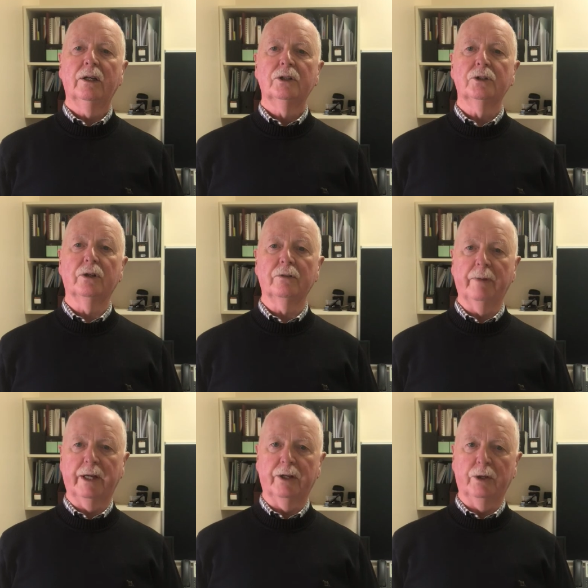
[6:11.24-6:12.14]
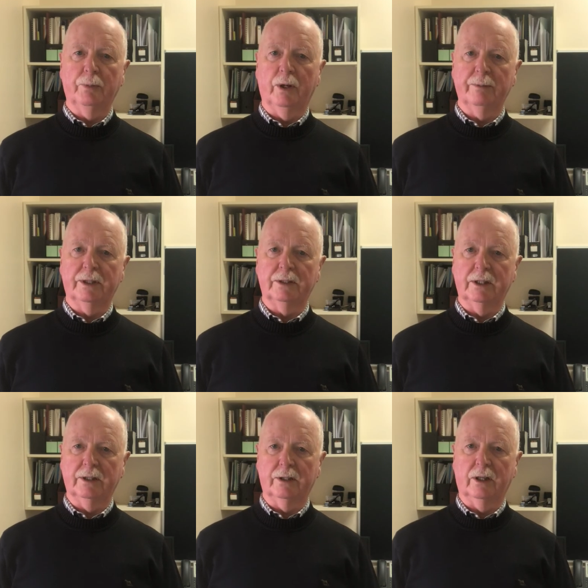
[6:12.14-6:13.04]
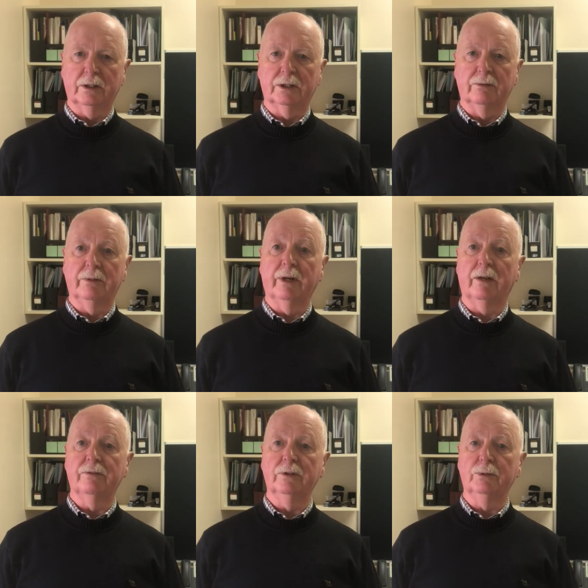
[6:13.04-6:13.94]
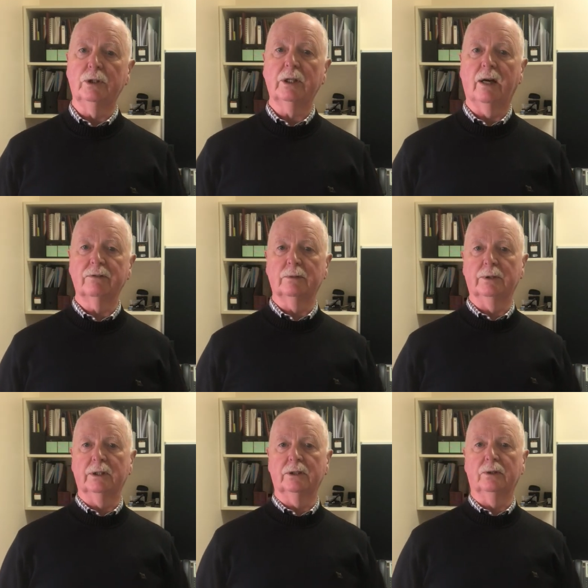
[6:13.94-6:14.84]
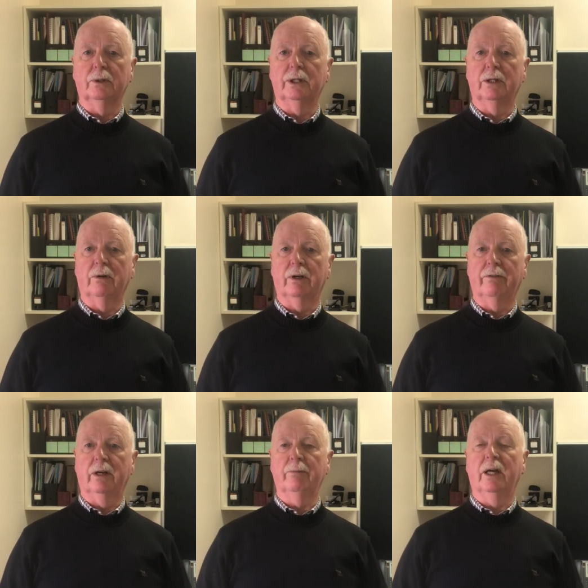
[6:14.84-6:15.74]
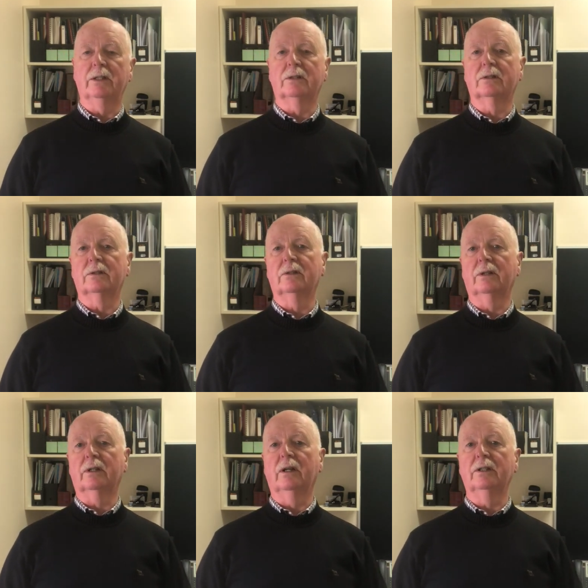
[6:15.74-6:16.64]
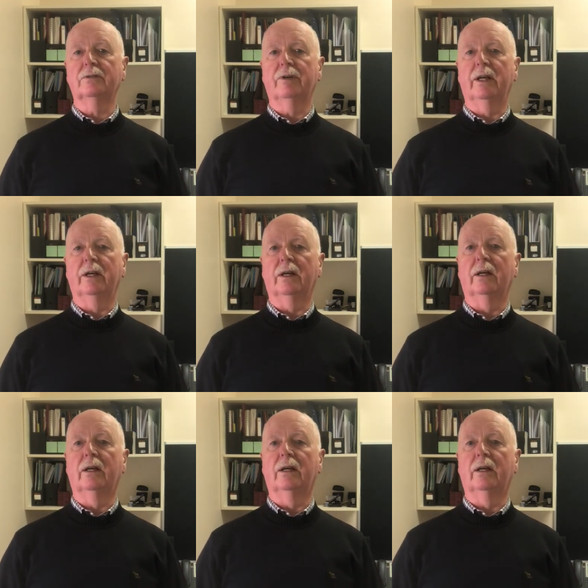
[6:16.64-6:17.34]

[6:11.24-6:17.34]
Short of making an appointment to see the doctor, we might feel more comfortable in talking to one of our mates or a close friend.